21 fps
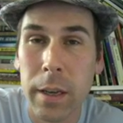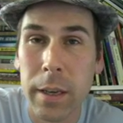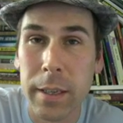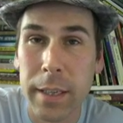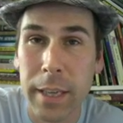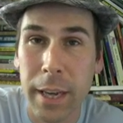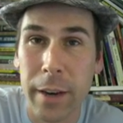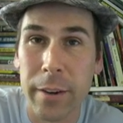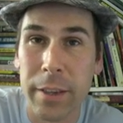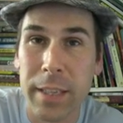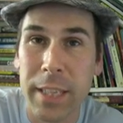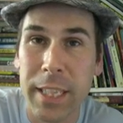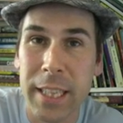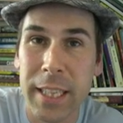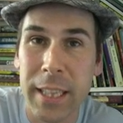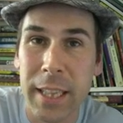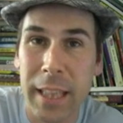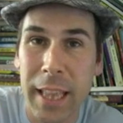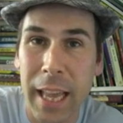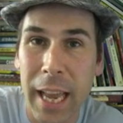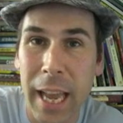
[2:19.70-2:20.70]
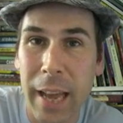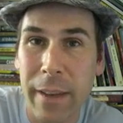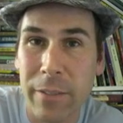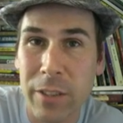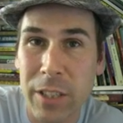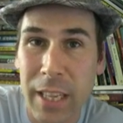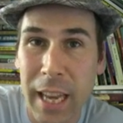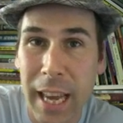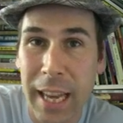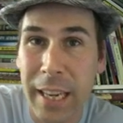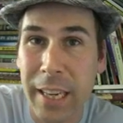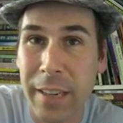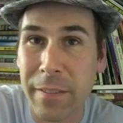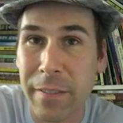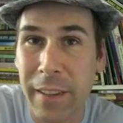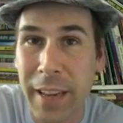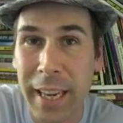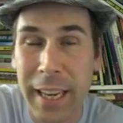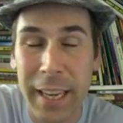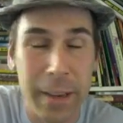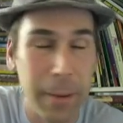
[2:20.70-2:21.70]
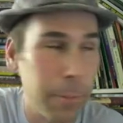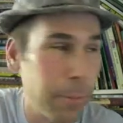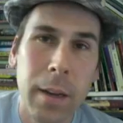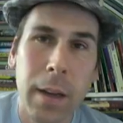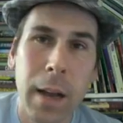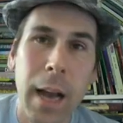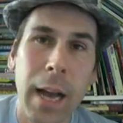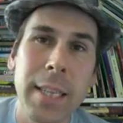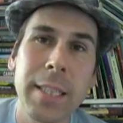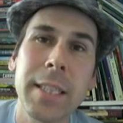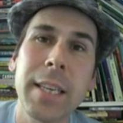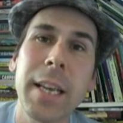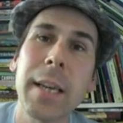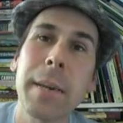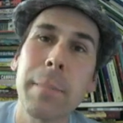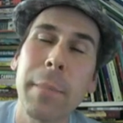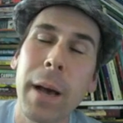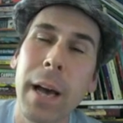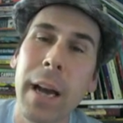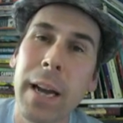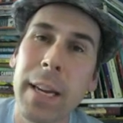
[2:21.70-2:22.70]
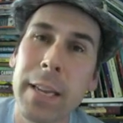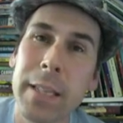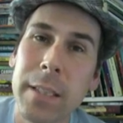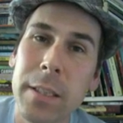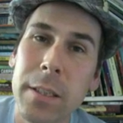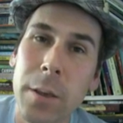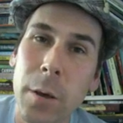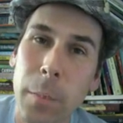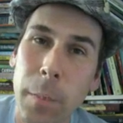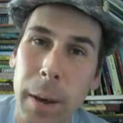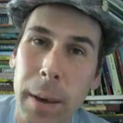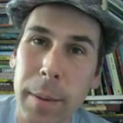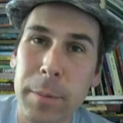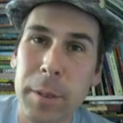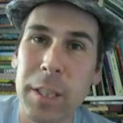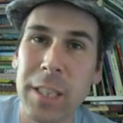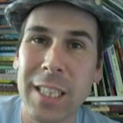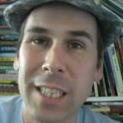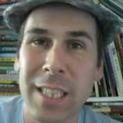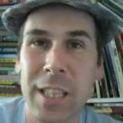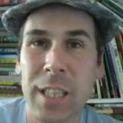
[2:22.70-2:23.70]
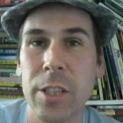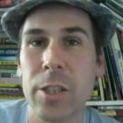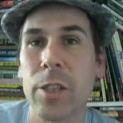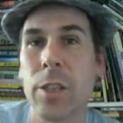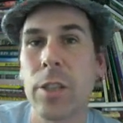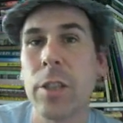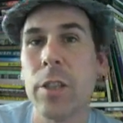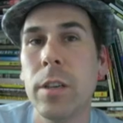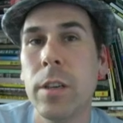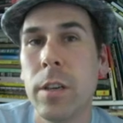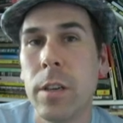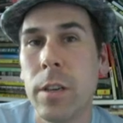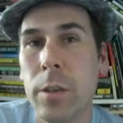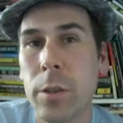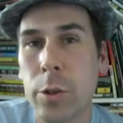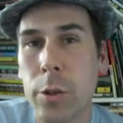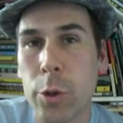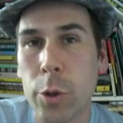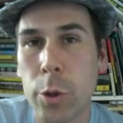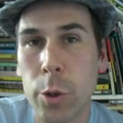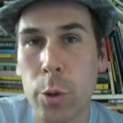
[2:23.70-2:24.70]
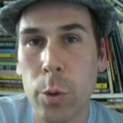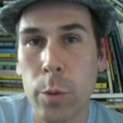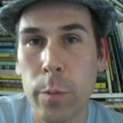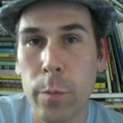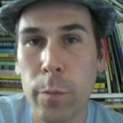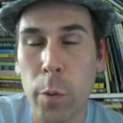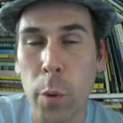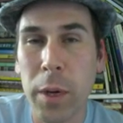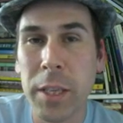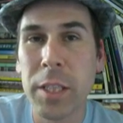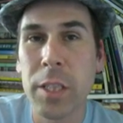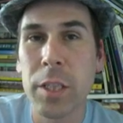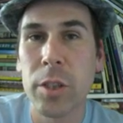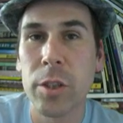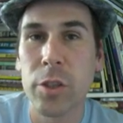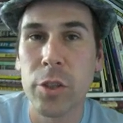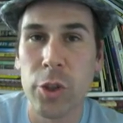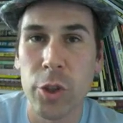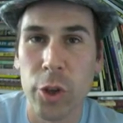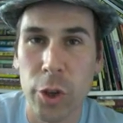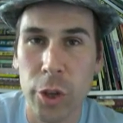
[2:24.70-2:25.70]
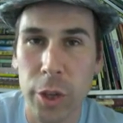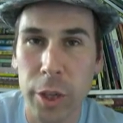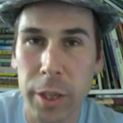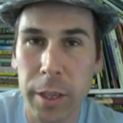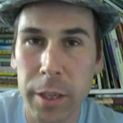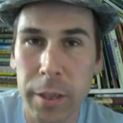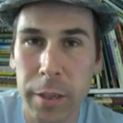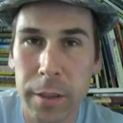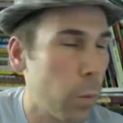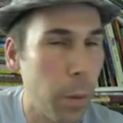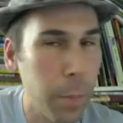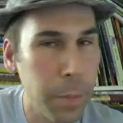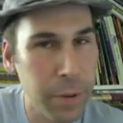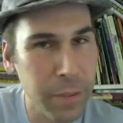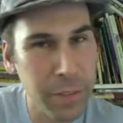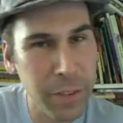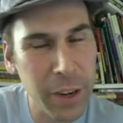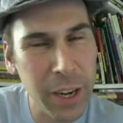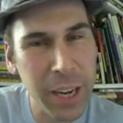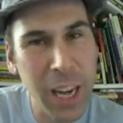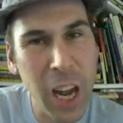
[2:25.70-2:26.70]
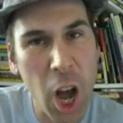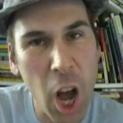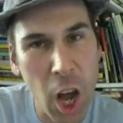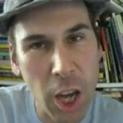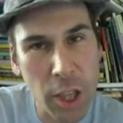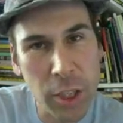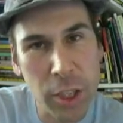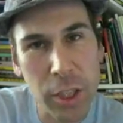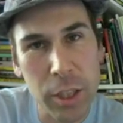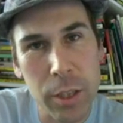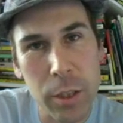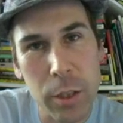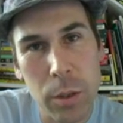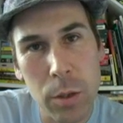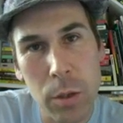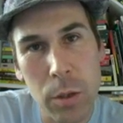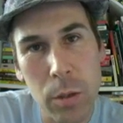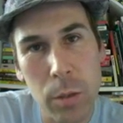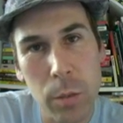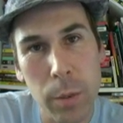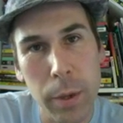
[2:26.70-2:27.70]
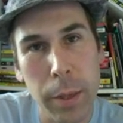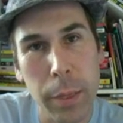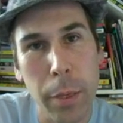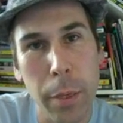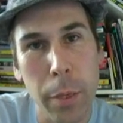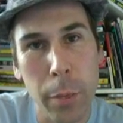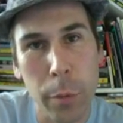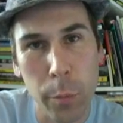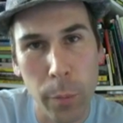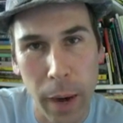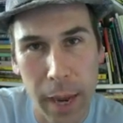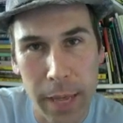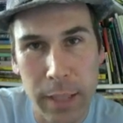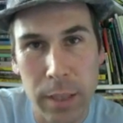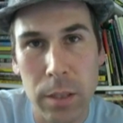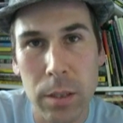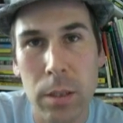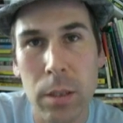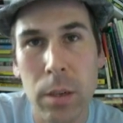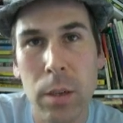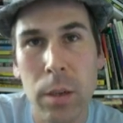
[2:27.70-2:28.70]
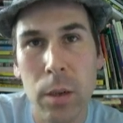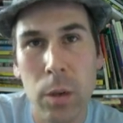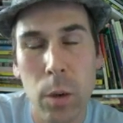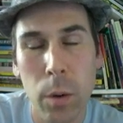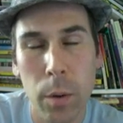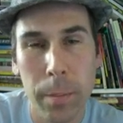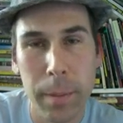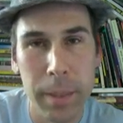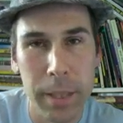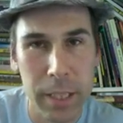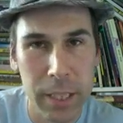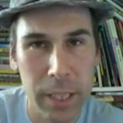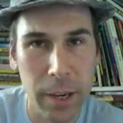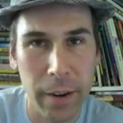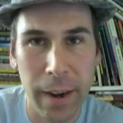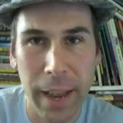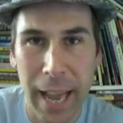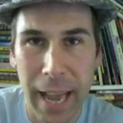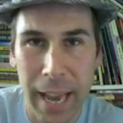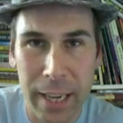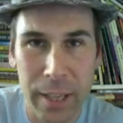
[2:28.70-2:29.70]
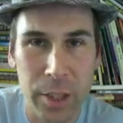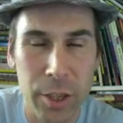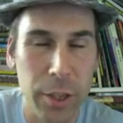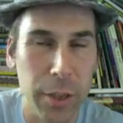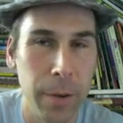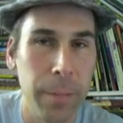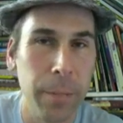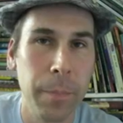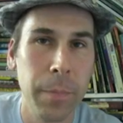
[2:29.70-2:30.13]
guarantee that they haven't died in vain. I stand behind Obama's decision to voice concern while being very cautious with threats or military action.